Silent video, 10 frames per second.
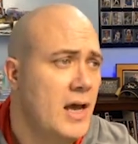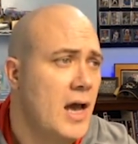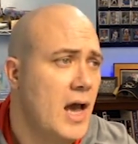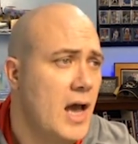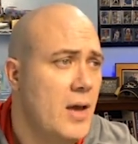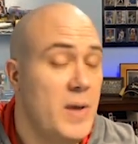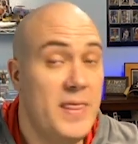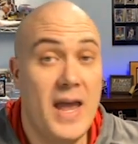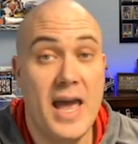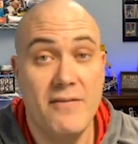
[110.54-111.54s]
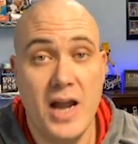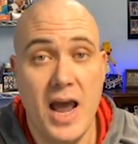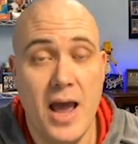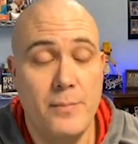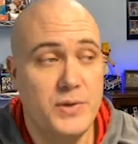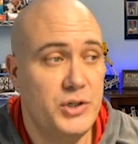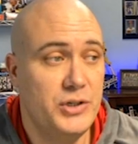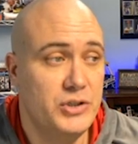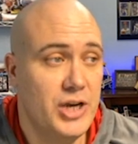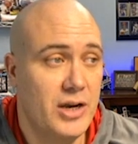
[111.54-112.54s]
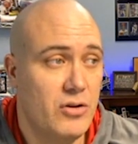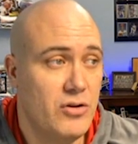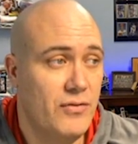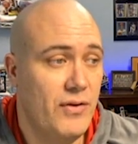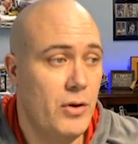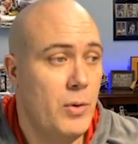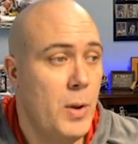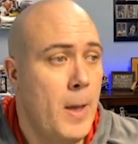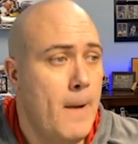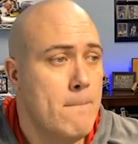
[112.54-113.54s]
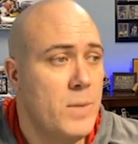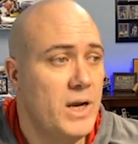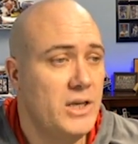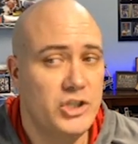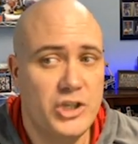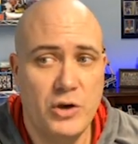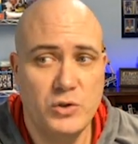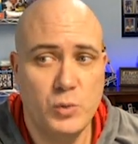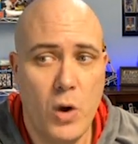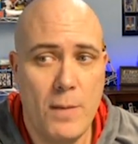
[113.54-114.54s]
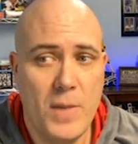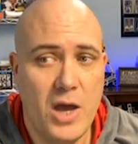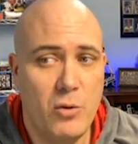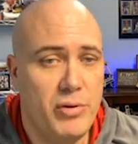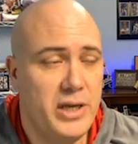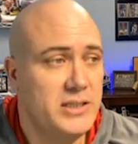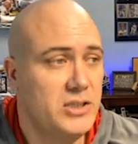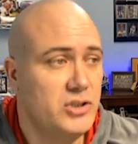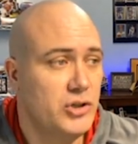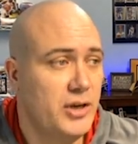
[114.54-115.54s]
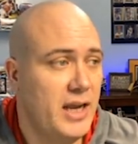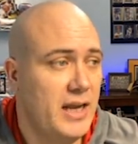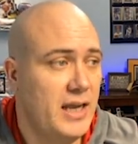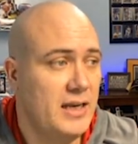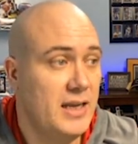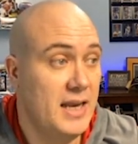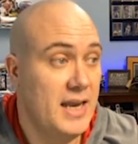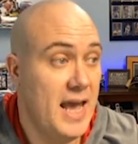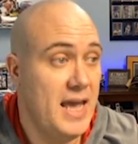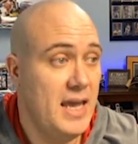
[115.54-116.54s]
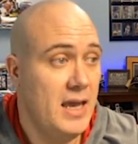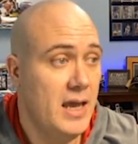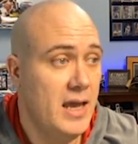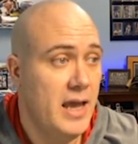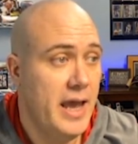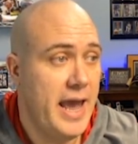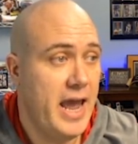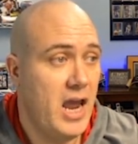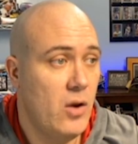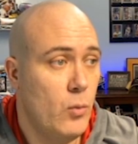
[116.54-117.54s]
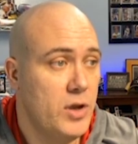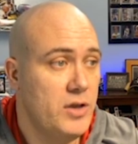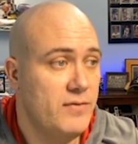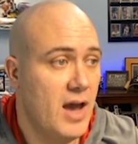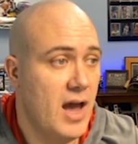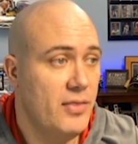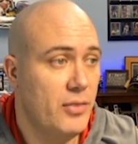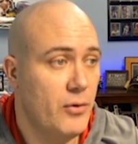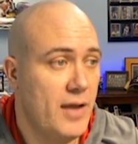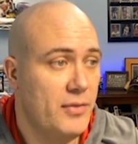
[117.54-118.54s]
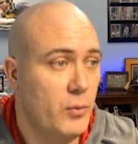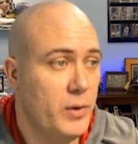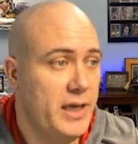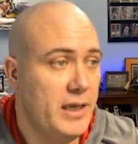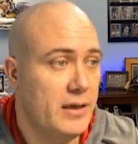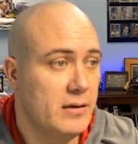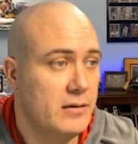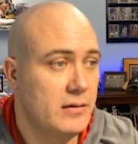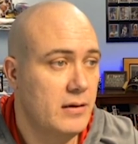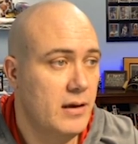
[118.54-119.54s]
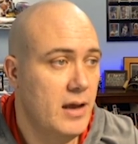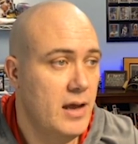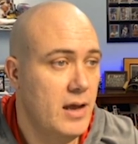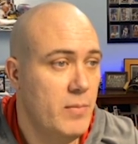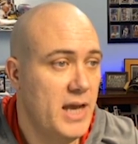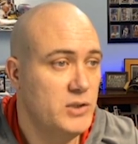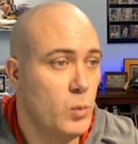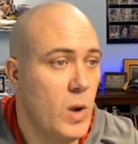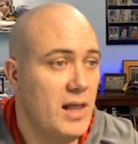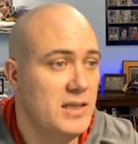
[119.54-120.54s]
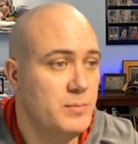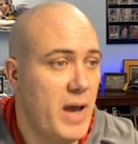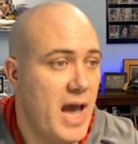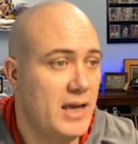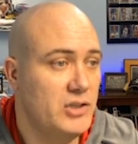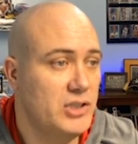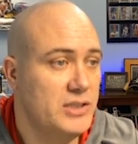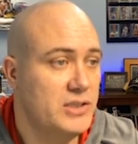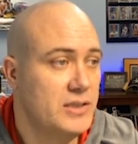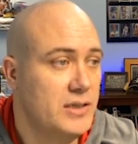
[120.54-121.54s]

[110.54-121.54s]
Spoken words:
And they have an app so you can check it on your phone. But it shows what mail pieces you're getting today and what you've gotten throughout the week, as well as packages.